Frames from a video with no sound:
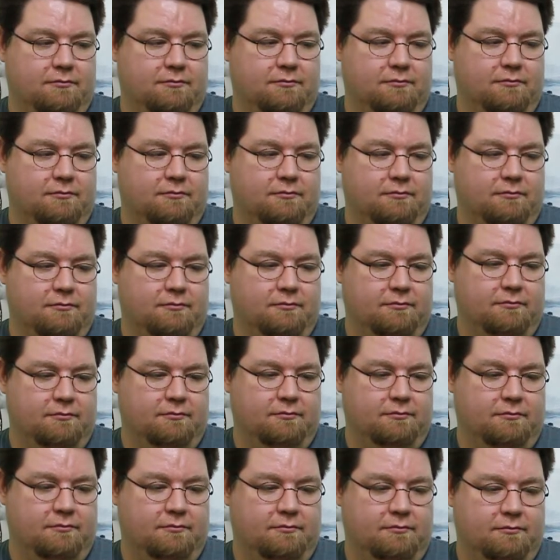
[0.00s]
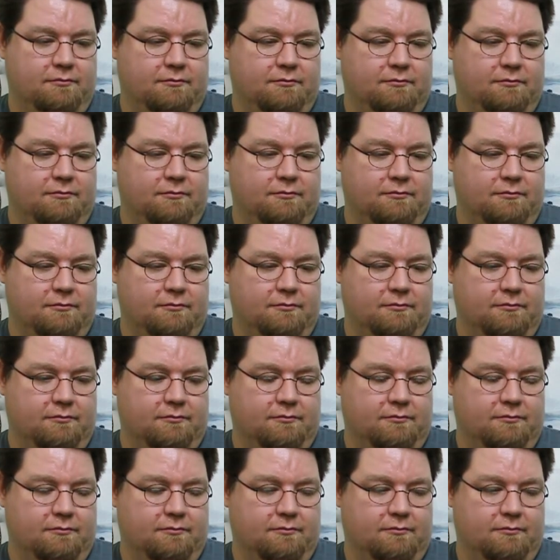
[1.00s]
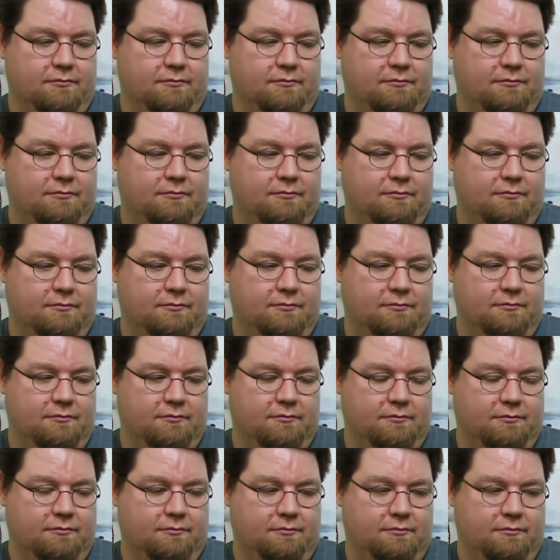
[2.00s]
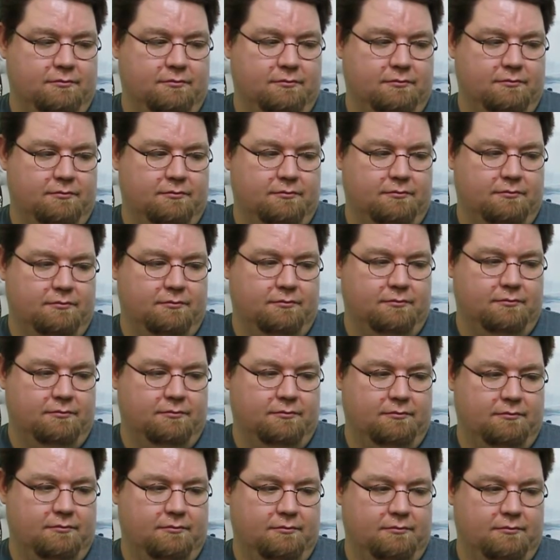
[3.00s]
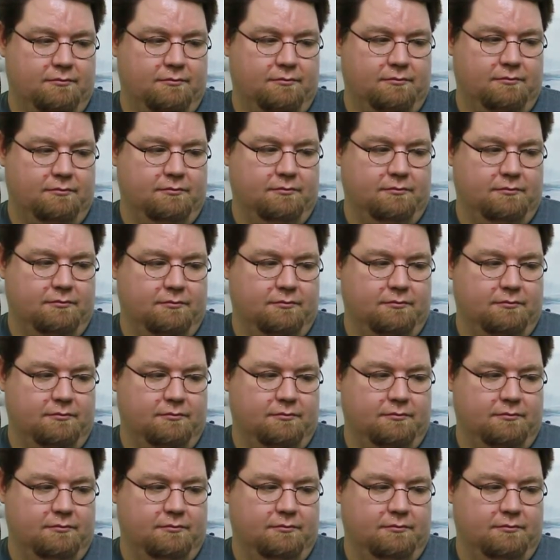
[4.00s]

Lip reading: [no speech]